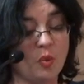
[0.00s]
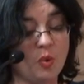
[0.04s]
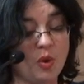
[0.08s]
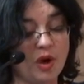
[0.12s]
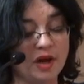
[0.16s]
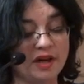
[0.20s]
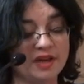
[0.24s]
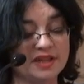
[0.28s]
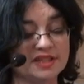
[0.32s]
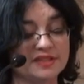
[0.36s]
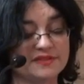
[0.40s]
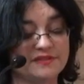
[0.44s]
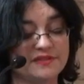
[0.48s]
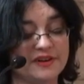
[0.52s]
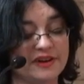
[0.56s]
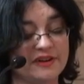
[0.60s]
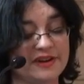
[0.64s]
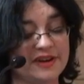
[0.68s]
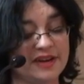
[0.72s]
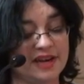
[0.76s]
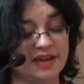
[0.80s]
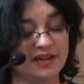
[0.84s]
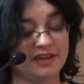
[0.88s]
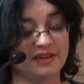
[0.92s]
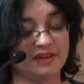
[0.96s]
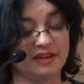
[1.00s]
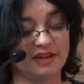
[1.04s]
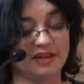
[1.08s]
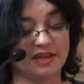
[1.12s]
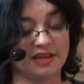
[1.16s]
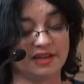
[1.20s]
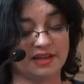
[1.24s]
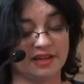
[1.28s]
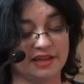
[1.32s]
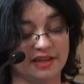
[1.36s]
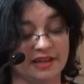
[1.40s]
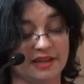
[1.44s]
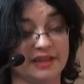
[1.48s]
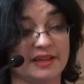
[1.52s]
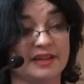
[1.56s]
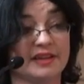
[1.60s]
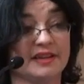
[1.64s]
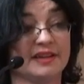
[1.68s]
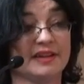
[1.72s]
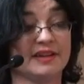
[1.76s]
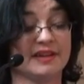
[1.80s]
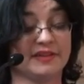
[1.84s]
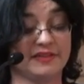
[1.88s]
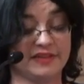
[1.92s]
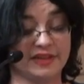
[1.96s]
While it's very unlikely
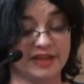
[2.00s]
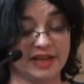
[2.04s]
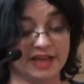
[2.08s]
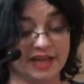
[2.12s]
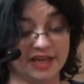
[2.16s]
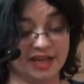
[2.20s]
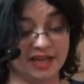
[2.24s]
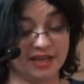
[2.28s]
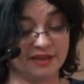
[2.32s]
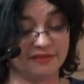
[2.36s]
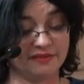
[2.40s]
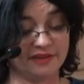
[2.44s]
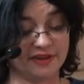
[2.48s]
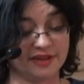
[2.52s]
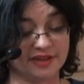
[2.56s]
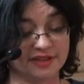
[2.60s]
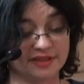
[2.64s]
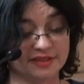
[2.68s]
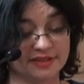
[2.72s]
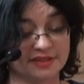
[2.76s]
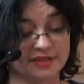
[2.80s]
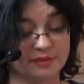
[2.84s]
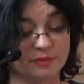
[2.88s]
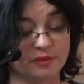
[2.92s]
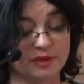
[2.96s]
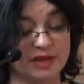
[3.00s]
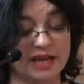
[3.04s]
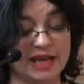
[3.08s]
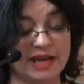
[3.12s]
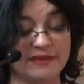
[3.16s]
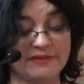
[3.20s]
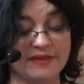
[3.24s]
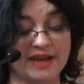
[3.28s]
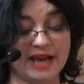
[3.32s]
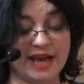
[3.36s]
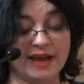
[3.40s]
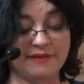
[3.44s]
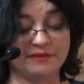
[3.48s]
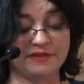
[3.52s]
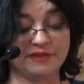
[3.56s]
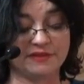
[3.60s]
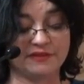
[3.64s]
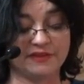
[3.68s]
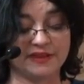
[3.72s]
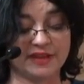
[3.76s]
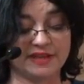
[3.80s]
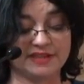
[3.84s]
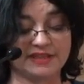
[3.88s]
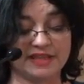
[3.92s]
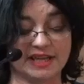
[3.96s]
that any of us will ever have to
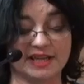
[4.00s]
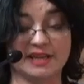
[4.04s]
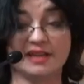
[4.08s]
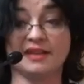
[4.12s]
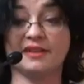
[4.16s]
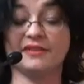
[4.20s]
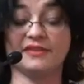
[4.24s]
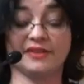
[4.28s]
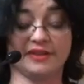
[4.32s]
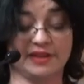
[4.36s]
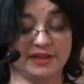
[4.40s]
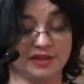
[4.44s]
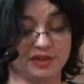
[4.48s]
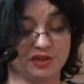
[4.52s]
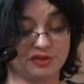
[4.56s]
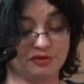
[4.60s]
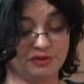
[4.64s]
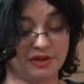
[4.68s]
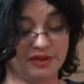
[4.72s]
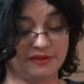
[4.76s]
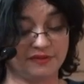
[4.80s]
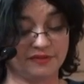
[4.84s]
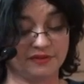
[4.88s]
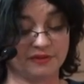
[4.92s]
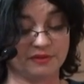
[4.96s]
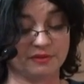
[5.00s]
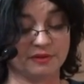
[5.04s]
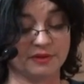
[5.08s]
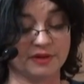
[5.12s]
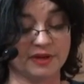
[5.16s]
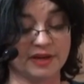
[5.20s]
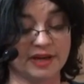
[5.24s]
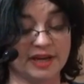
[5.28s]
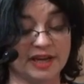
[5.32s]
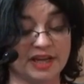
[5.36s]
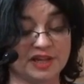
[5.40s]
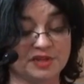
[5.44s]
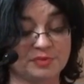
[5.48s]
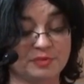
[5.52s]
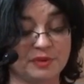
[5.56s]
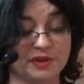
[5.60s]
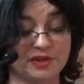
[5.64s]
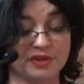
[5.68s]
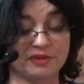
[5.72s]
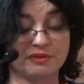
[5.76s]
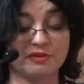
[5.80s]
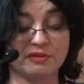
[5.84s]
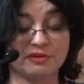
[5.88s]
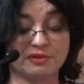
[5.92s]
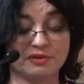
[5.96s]
face anything as dreadful as
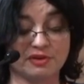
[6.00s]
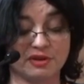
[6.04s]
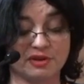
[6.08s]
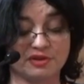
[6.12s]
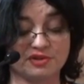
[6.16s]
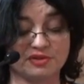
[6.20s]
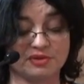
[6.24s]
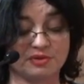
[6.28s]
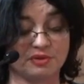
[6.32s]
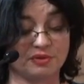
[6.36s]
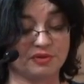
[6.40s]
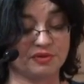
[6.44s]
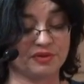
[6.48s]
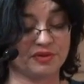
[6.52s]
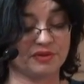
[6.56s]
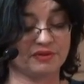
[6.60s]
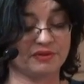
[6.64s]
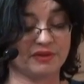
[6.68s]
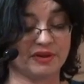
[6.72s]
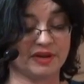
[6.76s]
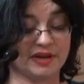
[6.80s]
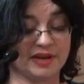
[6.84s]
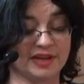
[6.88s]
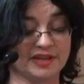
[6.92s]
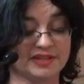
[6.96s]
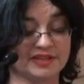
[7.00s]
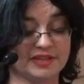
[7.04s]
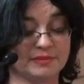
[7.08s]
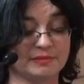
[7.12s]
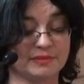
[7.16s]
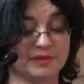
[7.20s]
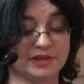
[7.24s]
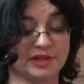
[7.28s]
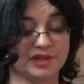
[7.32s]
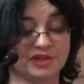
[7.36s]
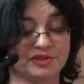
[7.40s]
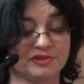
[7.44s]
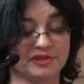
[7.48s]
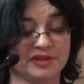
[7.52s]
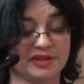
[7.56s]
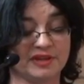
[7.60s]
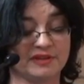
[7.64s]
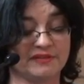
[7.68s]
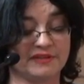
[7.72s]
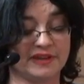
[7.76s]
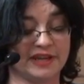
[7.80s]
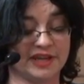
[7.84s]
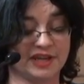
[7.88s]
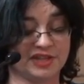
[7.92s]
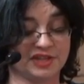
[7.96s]
whether or not to authorise the military
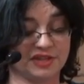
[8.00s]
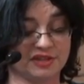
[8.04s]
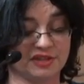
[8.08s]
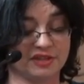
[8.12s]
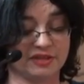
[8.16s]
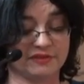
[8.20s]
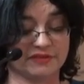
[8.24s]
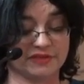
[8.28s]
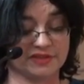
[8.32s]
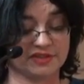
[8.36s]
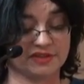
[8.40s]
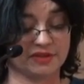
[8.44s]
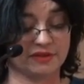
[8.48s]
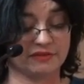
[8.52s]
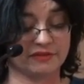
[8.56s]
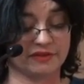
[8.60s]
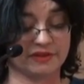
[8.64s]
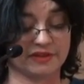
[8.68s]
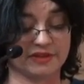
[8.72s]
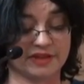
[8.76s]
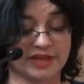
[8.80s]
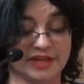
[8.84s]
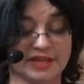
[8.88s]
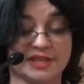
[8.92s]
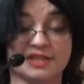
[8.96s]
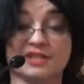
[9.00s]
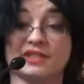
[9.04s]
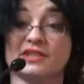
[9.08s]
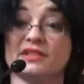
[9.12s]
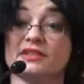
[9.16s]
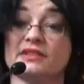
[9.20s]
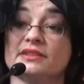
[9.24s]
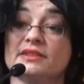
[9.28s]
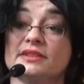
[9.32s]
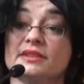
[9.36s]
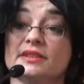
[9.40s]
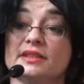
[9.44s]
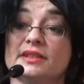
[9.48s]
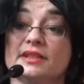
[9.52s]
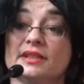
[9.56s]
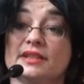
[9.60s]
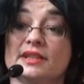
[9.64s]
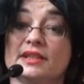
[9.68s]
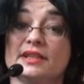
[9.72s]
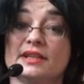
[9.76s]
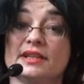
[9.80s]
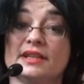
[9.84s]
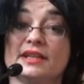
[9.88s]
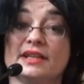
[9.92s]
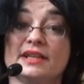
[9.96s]
invasion of a sovereign nation,
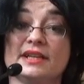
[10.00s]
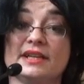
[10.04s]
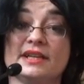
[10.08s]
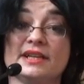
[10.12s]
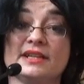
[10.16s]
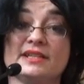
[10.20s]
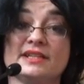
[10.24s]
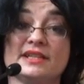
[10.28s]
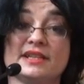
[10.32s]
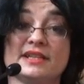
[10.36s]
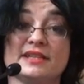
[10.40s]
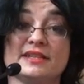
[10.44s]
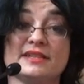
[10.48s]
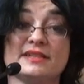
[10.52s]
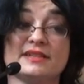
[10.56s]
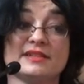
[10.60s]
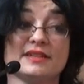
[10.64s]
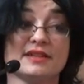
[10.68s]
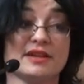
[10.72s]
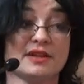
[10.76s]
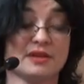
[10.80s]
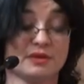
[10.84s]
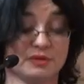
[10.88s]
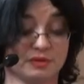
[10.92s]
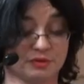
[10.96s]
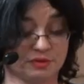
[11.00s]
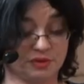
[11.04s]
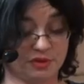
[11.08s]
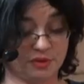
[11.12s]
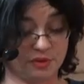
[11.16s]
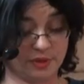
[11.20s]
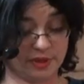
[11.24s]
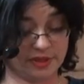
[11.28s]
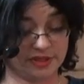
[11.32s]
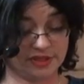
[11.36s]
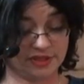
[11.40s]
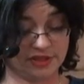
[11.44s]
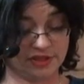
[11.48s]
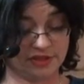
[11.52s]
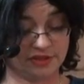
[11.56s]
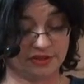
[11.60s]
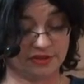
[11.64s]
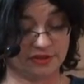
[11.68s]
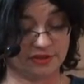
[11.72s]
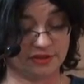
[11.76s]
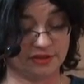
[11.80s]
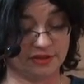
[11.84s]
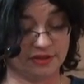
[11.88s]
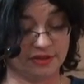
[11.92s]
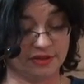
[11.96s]
it is a good
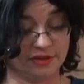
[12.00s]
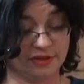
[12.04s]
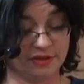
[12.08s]
question.